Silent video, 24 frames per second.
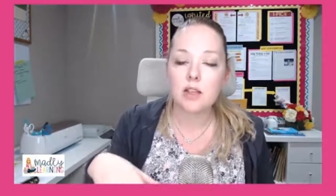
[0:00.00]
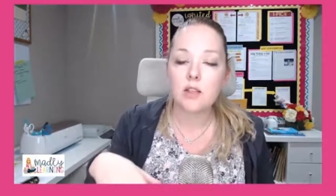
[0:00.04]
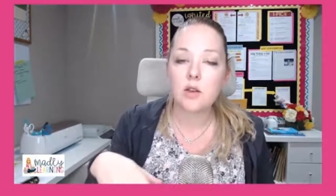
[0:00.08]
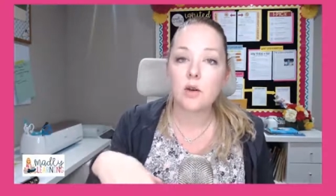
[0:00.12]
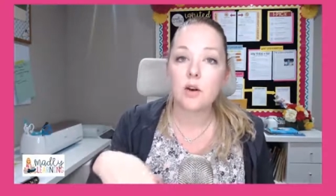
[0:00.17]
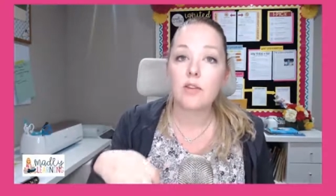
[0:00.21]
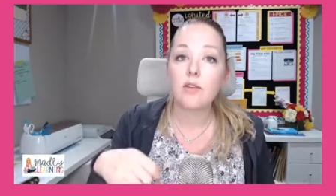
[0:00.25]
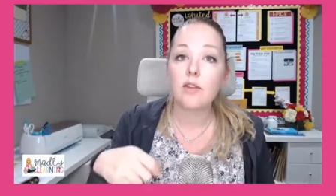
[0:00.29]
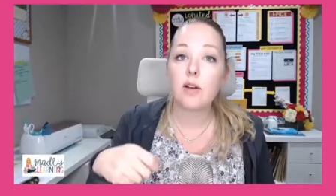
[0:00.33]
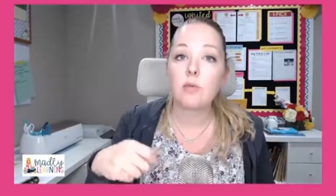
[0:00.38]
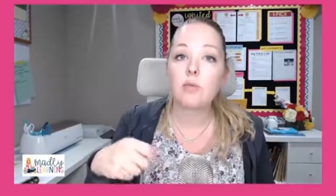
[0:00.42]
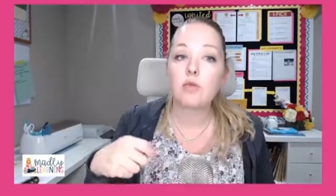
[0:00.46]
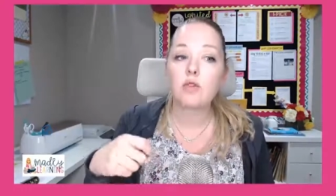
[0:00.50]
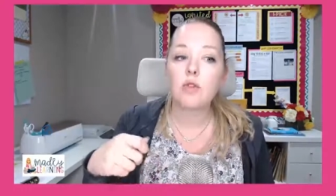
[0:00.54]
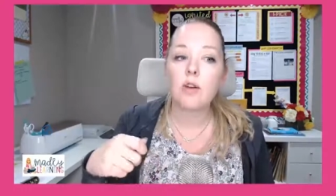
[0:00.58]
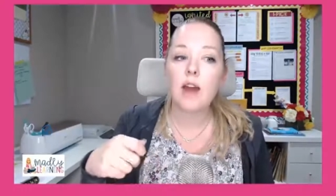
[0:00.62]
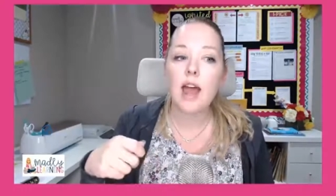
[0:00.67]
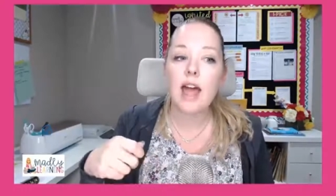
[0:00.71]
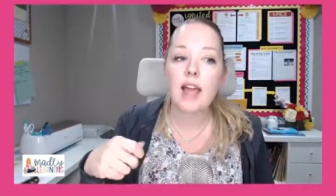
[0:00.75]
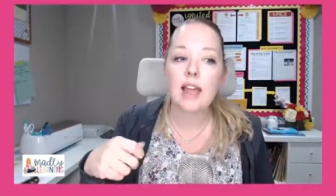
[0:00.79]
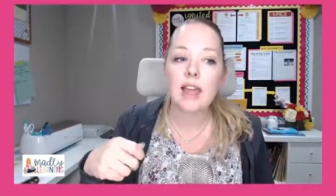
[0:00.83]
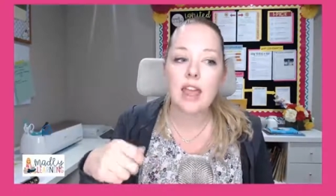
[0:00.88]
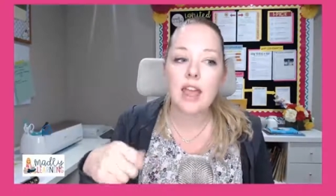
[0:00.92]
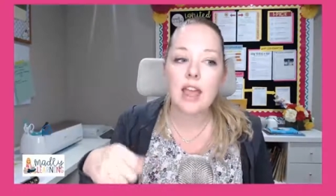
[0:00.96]
or if I'm
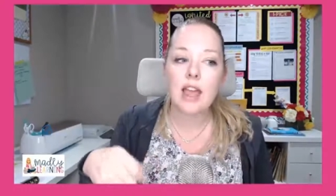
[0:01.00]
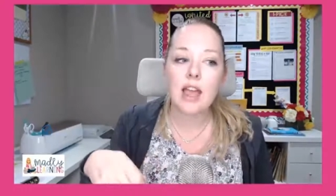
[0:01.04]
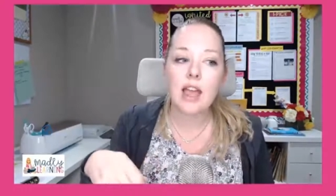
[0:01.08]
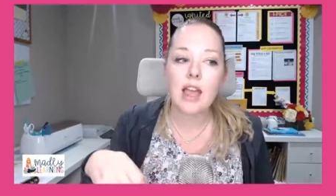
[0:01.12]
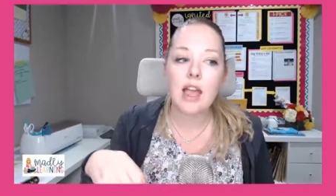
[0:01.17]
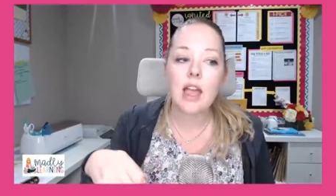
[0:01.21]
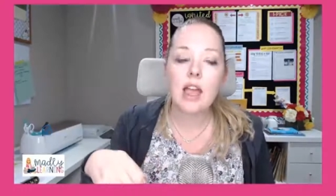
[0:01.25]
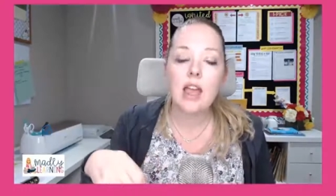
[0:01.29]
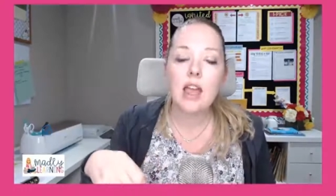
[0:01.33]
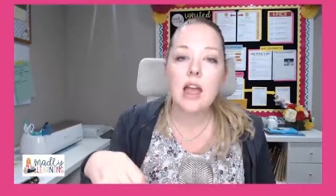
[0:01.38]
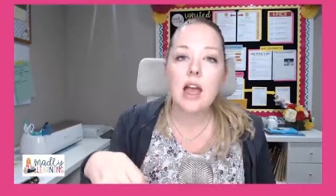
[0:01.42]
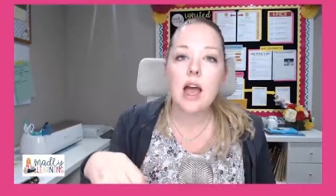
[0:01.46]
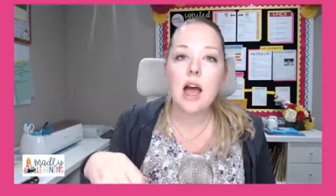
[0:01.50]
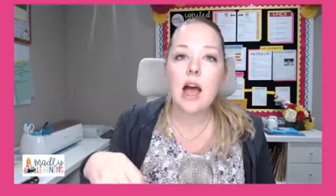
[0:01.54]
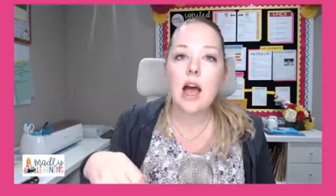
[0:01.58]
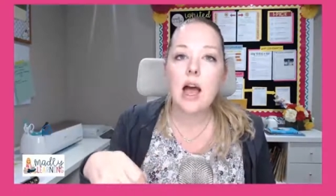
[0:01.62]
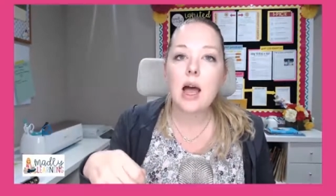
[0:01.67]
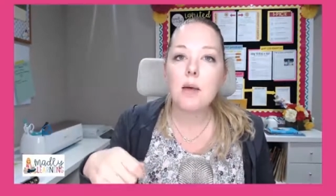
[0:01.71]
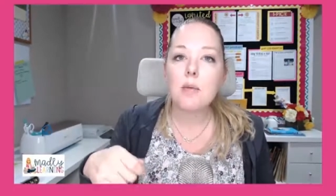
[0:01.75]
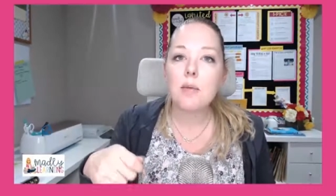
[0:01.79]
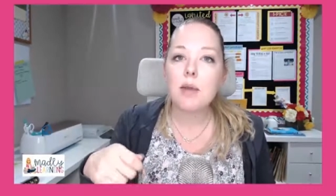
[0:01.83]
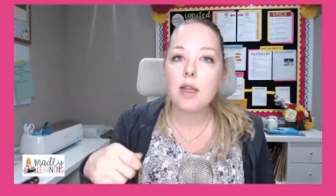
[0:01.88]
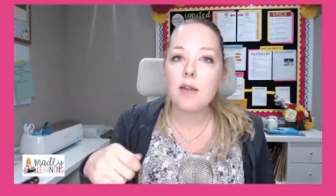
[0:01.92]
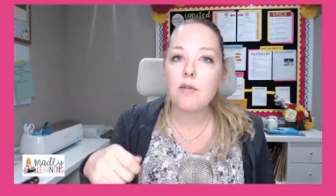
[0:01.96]
tracking
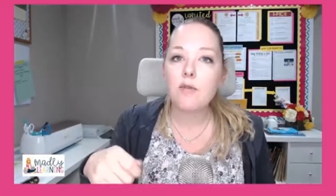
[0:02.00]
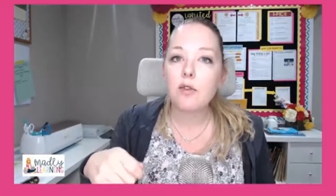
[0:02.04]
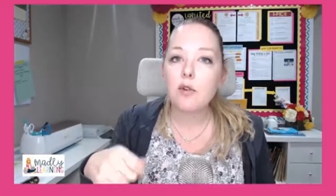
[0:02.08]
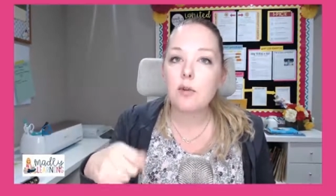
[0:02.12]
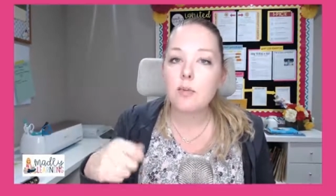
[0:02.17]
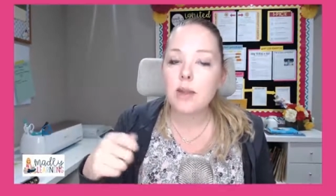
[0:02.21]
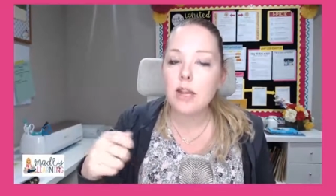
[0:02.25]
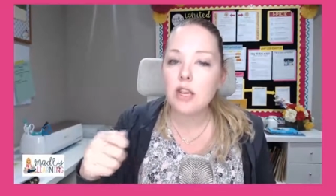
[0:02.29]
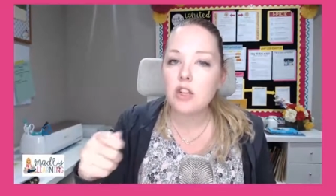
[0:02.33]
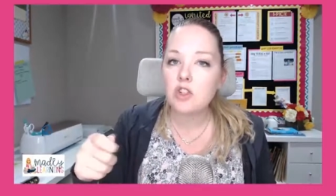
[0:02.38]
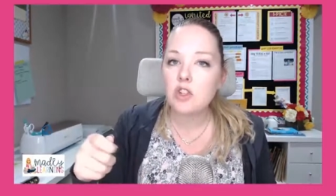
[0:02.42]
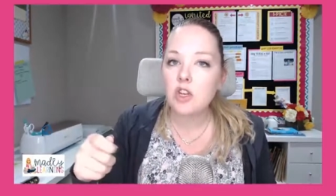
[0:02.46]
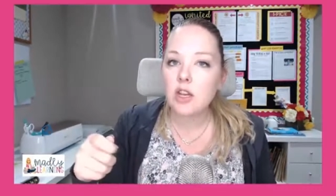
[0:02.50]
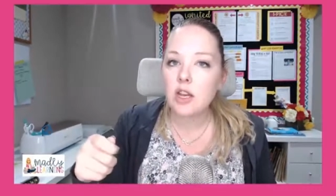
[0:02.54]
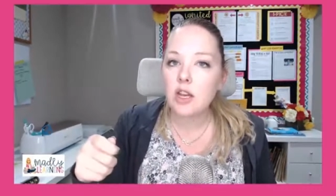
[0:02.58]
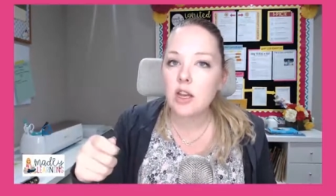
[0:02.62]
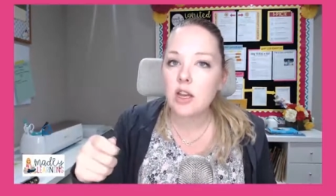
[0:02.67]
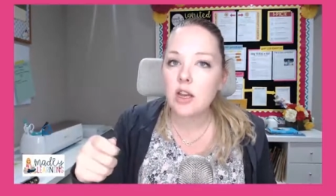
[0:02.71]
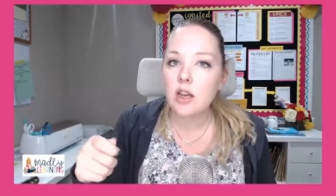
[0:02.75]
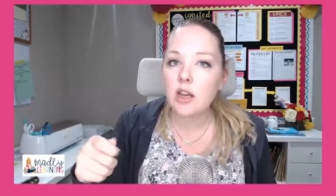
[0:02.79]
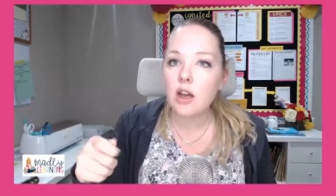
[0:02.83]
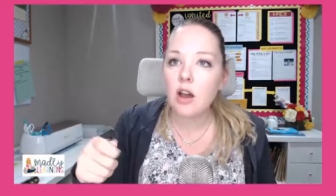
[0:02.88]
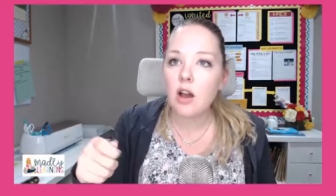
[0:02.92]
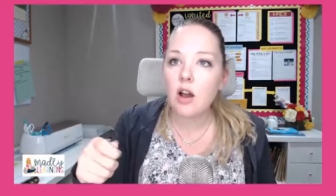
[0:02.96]
um,
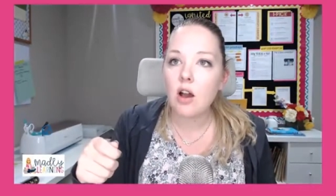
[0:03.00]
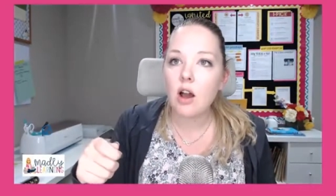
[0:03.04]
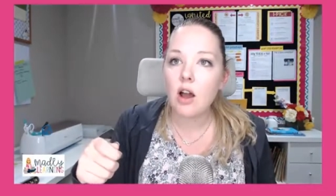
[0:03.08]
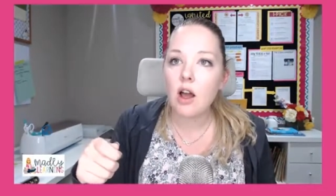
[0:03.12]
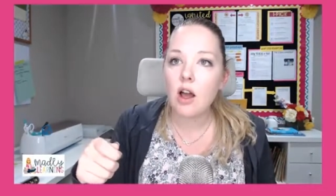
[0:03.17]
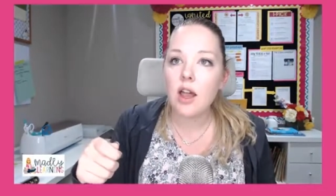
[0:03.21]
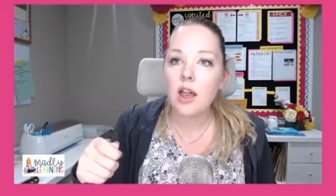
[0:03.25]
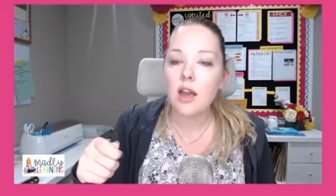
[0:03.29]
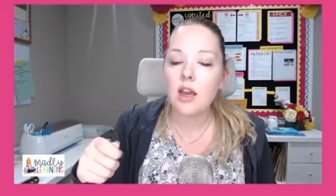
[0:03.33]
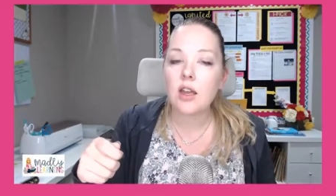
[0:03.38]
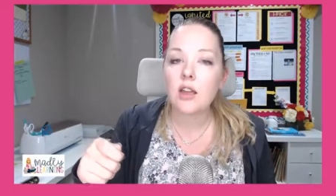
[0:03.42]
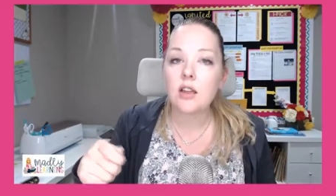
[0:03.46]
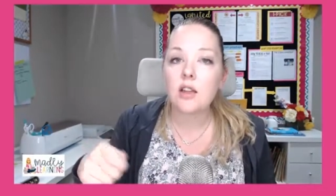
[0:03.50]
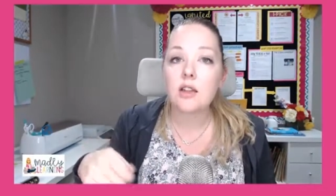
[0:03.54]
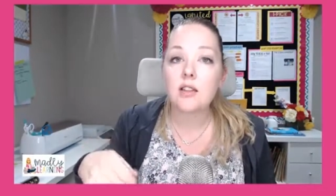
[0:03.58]
information on,